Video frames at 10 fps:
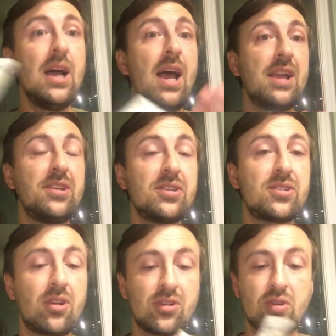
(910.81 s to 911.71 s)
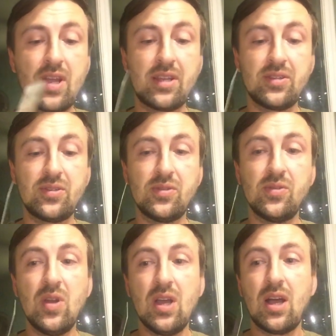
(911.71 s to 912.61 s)
And you start trying to
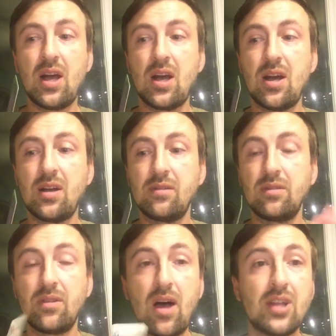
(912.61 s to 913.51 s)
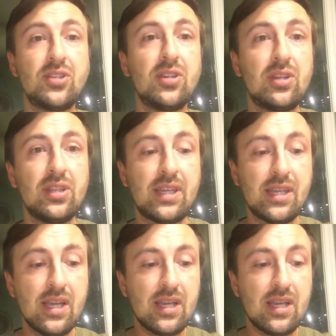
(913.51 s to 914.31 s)
logically